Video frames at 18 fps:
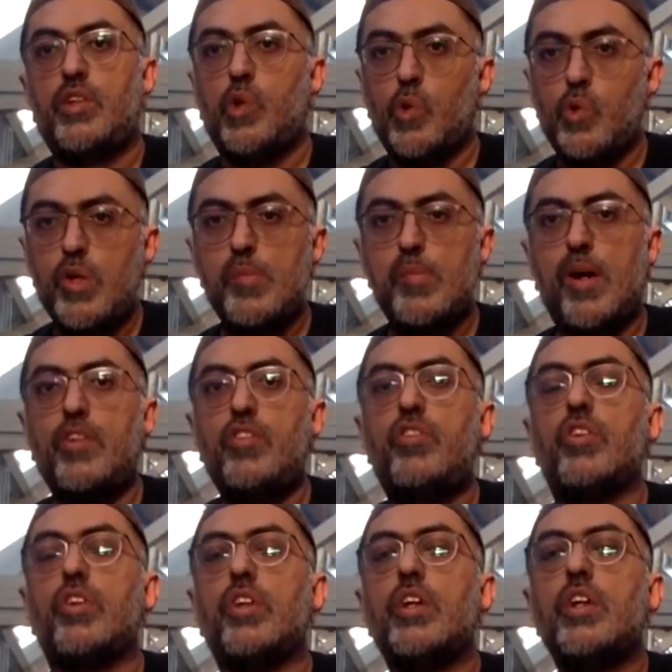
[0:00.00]
Don't
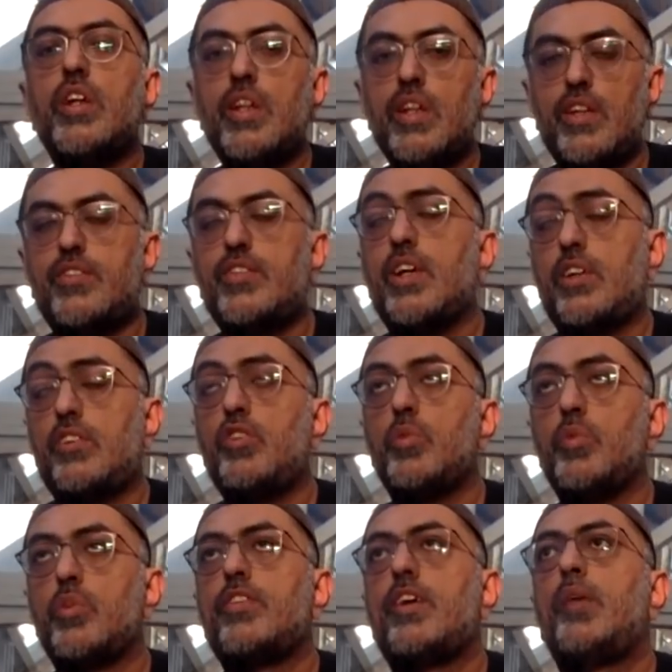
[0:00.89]
imagine it's actually
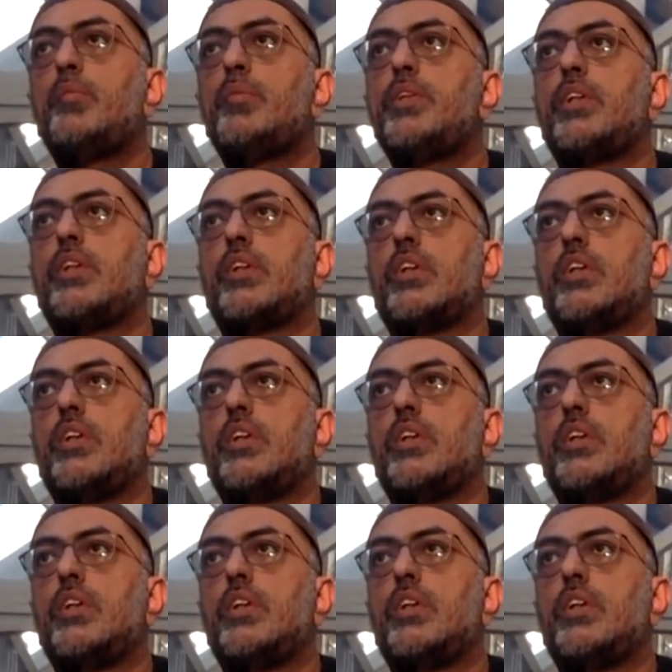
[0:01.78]
what's happening.